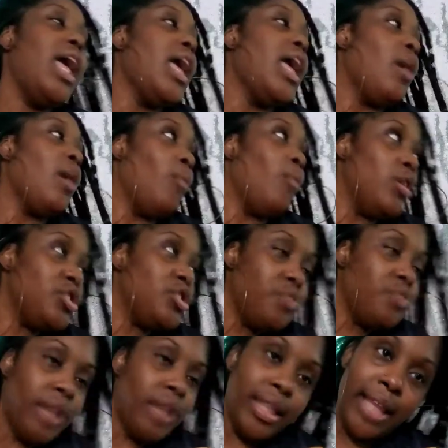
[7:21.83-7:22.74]
And once
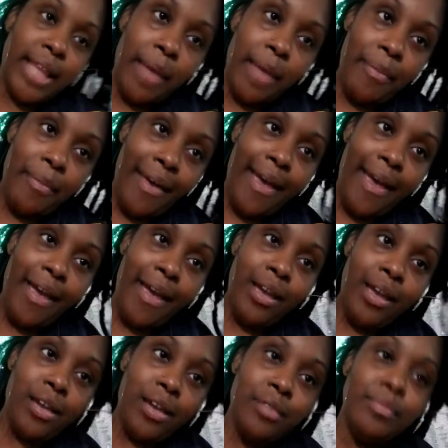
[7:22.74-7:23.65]
you get that bag,
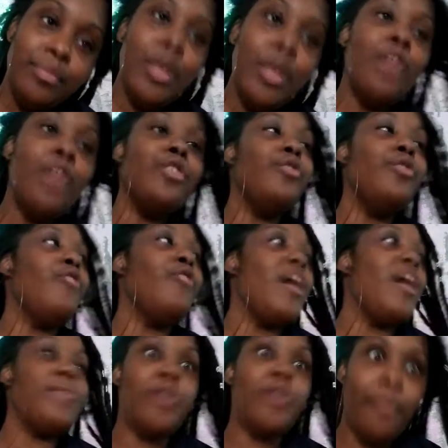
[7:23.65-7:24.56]
you
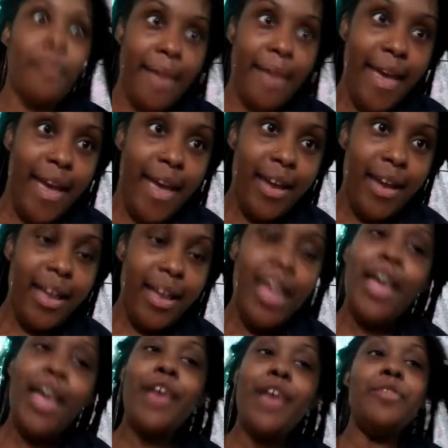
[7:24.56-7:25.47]
grab your bag
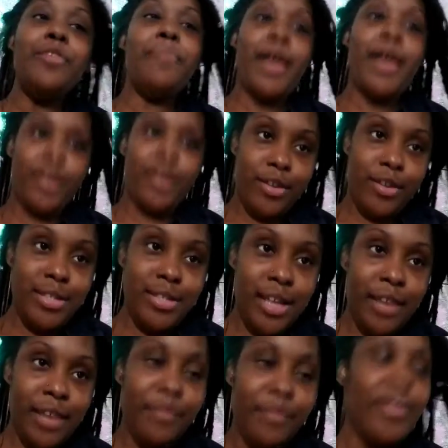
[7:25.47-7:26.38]
and you pack your
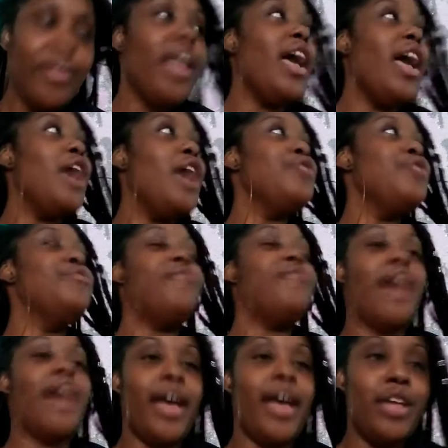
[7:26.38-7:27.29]
stuff and you
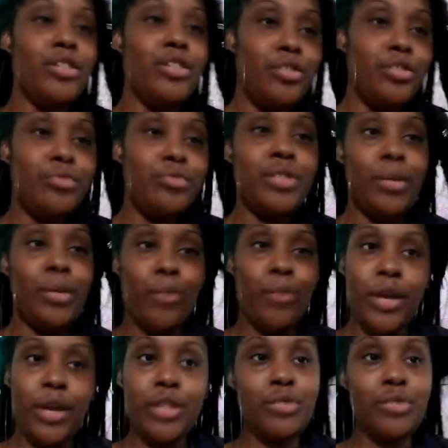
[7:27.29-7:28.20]
find you
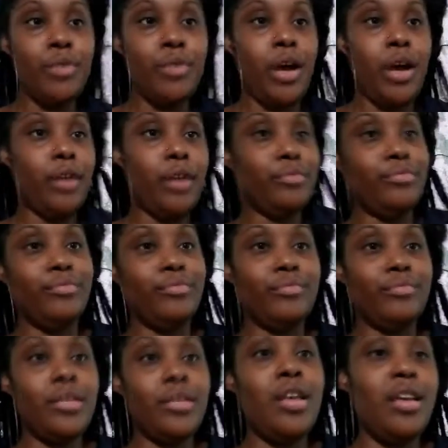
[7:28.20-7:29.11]
somewhere to
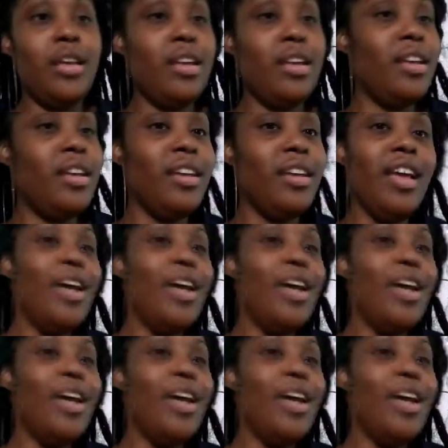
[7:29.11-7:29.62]
go.